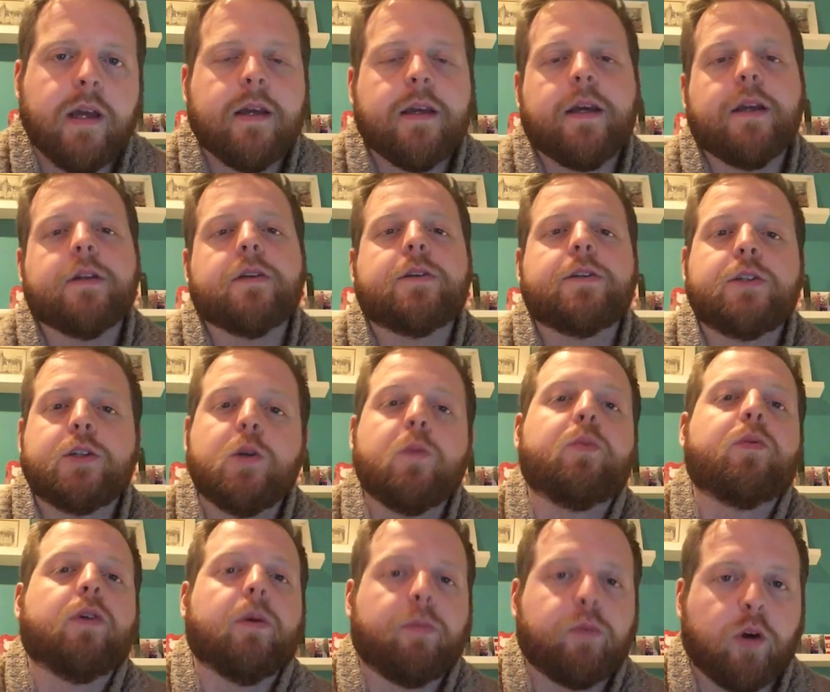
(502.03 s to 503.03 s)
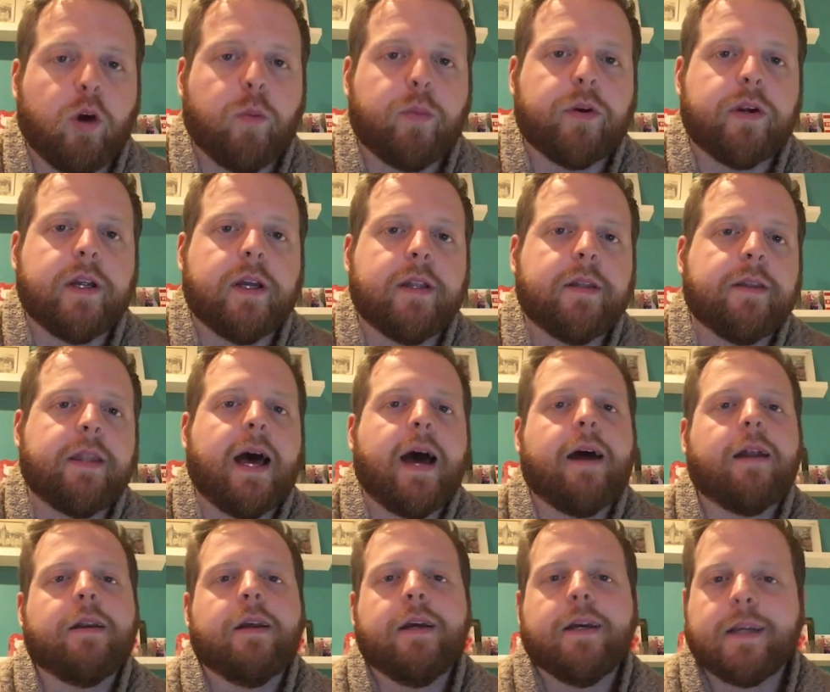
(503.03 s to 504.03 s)
it is super appropriate
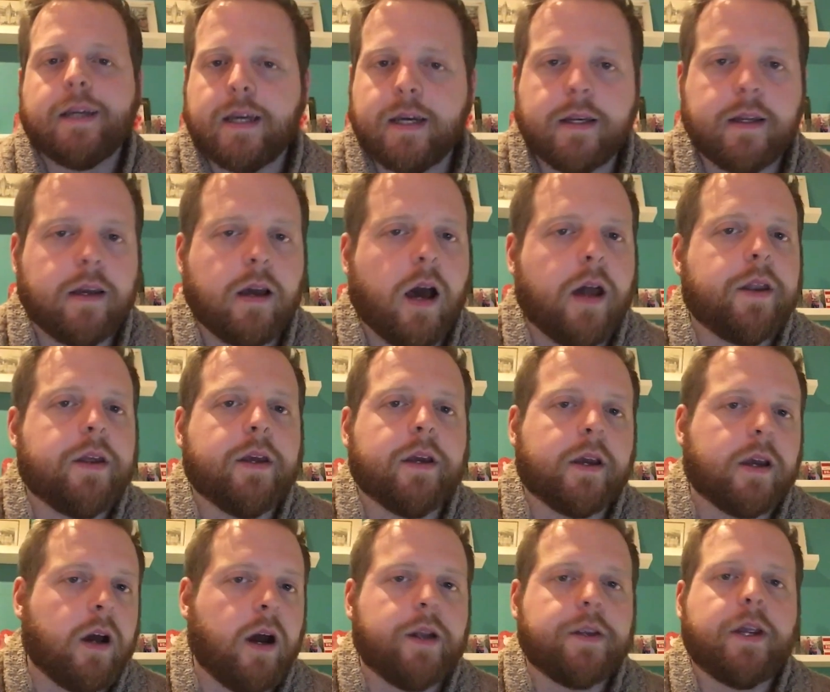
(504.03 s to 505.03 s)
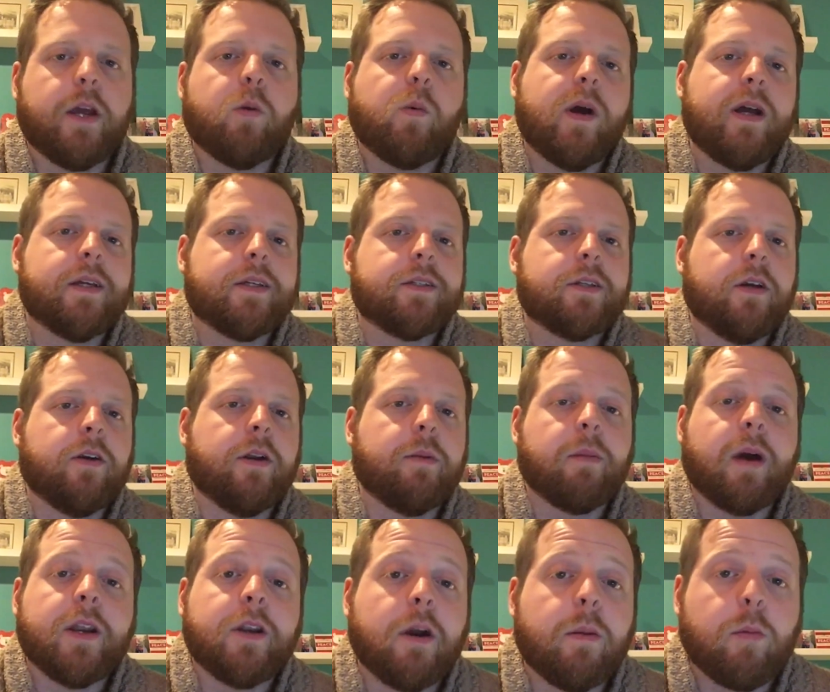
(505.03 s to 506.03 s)
that Kid Cudi and Kanye West are in
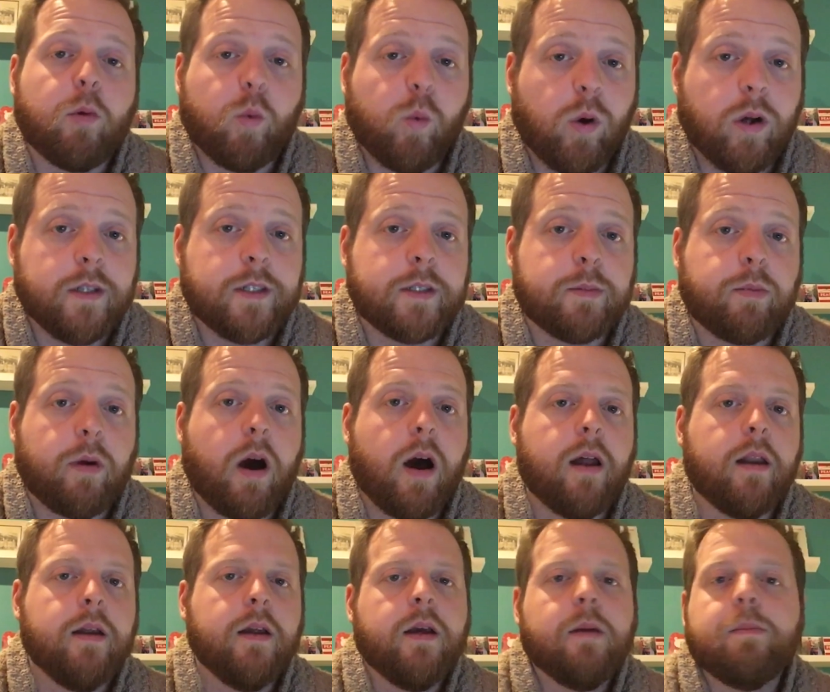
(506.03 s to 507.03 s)
my #1 spot